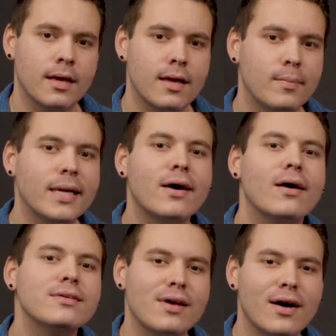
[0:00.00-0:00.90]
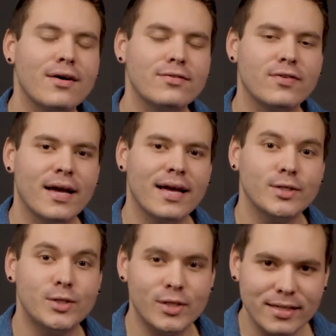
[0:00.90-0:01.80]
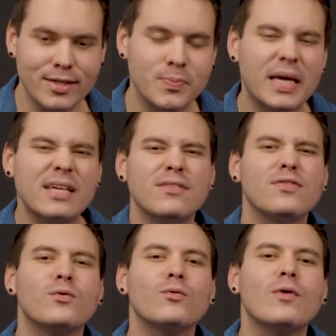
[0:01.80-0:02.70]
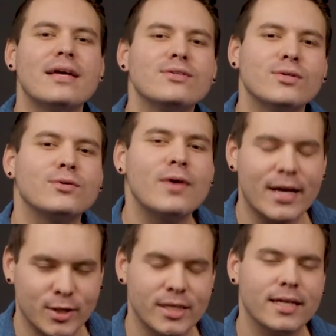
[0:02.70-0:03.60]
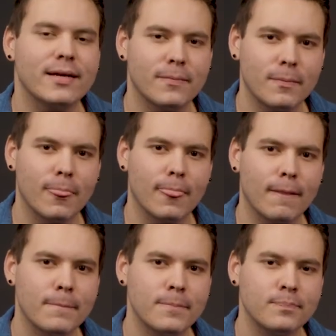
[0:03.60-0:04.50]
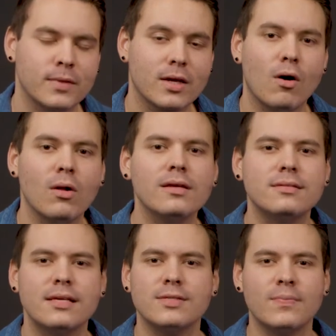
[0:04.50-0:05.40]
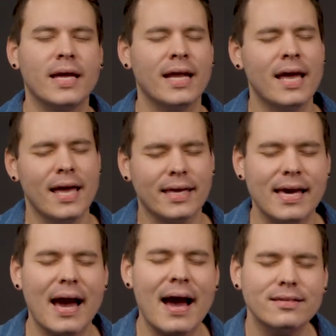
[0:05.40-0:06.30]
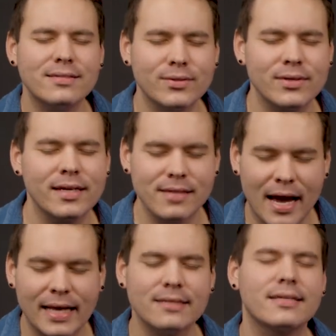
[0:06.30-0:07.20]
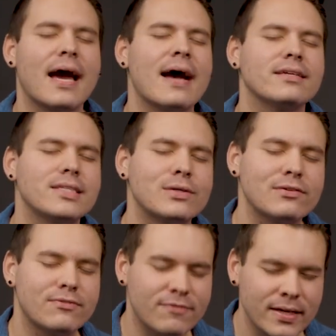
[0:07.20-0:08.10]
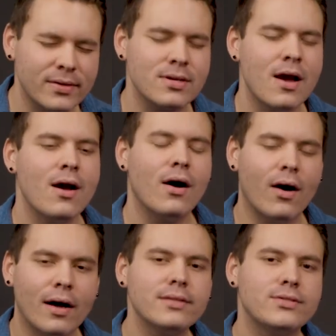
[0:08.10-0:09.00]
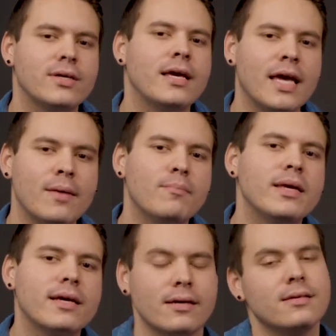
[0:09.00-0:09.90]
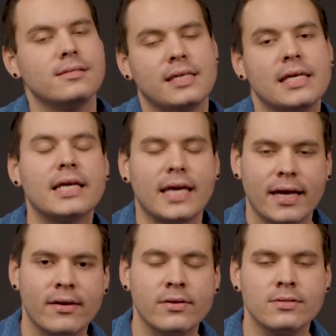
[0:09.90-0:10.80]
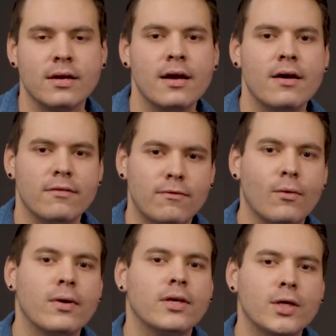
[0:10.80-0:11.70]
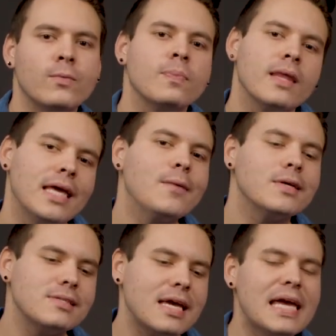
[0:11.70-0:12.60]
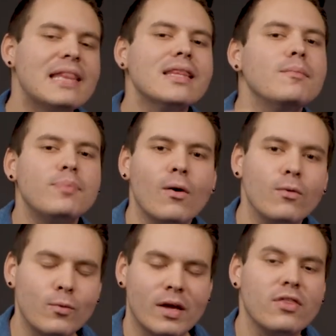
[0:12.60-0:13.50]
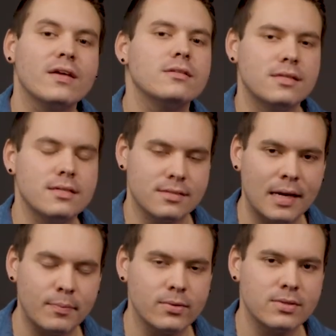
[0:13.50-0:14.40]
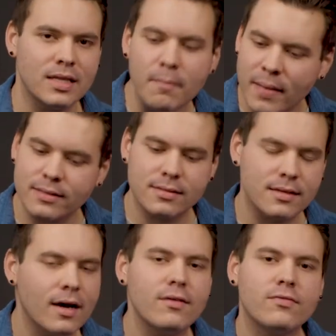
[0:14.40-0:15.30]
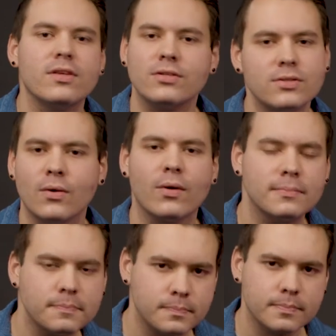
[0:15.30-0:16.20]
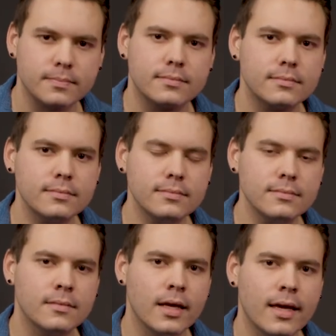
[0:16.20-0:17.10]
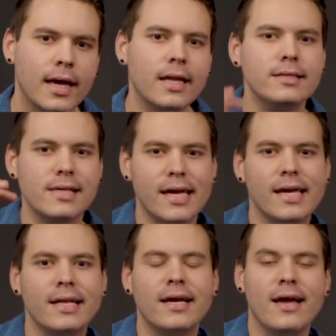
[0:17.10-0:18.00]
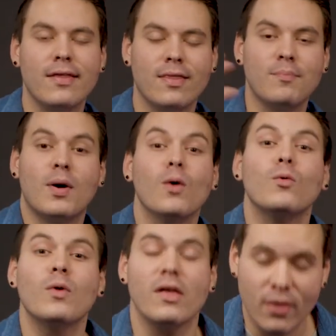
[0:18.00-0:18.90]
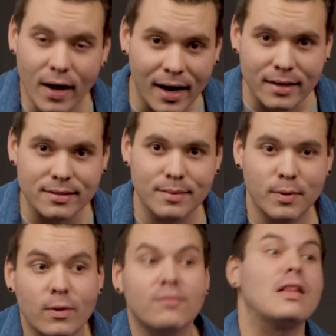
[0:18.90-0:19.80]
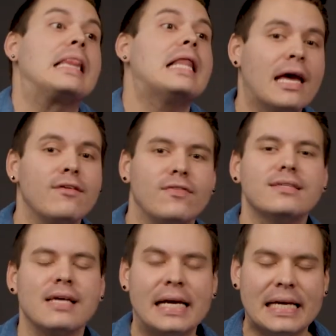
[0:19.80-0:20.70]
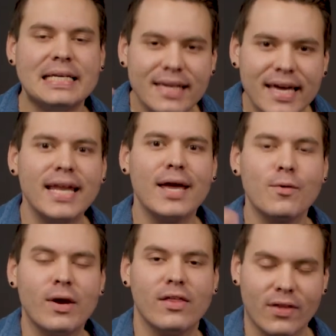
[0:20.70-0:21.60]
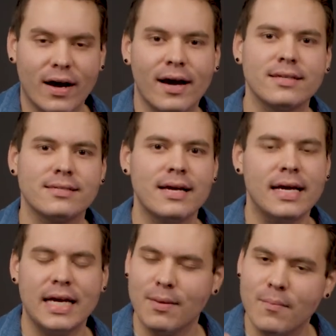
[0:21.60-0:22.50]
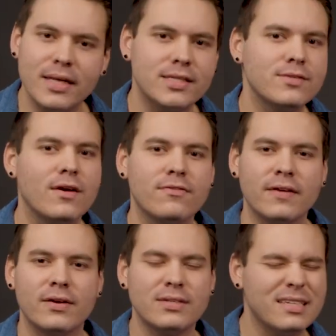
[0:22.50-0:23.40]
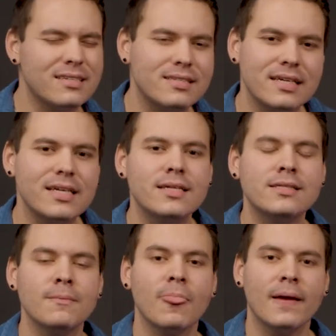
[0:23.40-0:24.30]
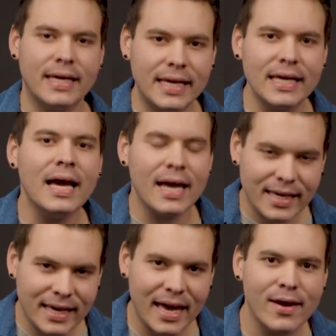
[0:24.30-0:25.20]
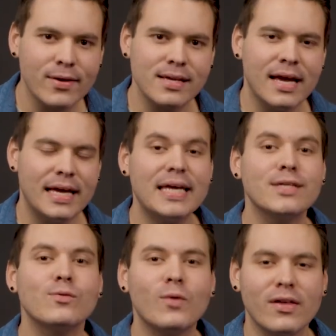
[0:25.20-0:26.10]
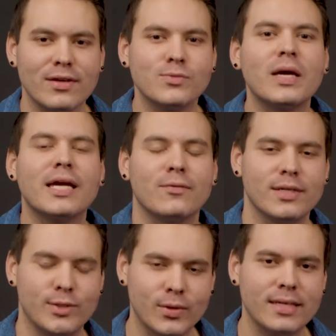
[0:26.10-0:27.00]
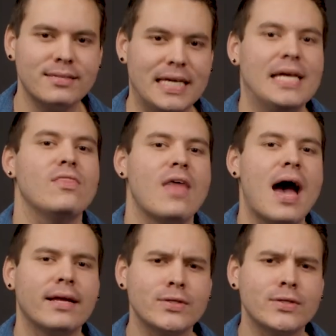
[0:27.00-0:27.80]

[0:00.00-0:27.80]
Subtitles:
Because of Jesus, because of the resurrection, the call is this, man, cast your anxieties, cast your fears onto him because he cares for you. He was in the boat with his disciples in the midst of the storm. And he's in the boat with us, the boat of life. He's in it with us. In the midst of our fears, he sees, he cares, he is with us. We can rejoice in that.